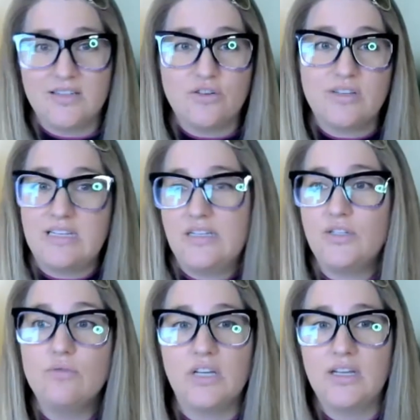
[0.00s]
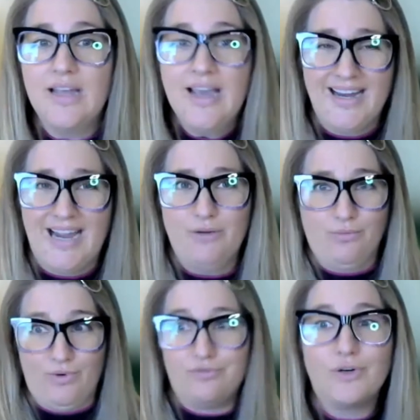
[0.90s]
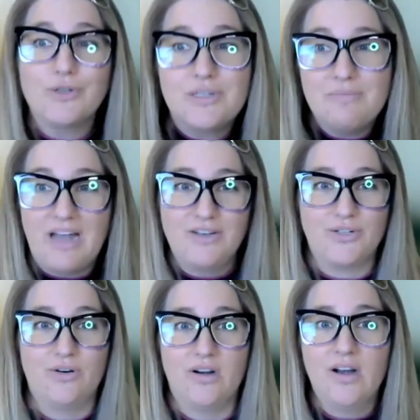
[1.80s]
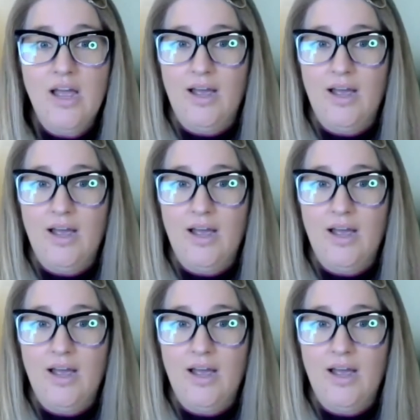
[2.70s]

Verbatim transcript: There's things you can kind of reverse mentor.